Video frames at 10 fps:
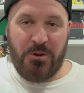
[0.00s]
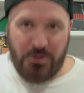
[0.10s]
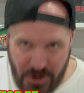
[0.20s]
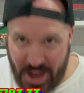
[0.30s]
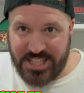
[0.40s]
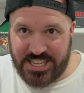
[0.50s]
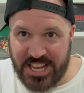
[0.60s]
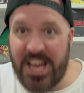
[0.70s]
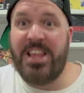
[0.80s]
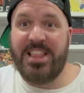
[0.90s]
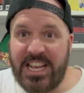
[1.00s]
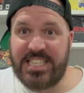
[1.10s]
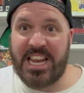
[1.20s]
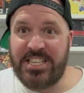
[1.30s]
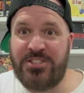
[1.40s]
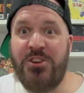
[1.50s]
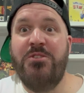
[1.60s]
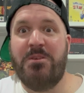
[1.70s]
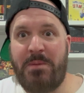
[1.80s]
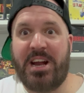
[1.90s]
Right, let's get into
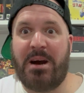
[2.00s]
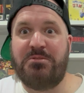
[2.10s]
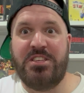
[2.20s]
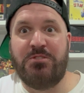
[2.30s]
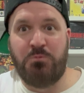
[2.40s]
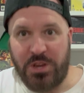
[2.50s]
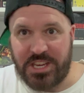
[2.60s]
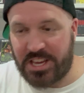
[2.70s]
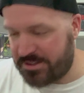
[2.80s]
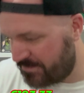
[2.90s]
the pickups this week.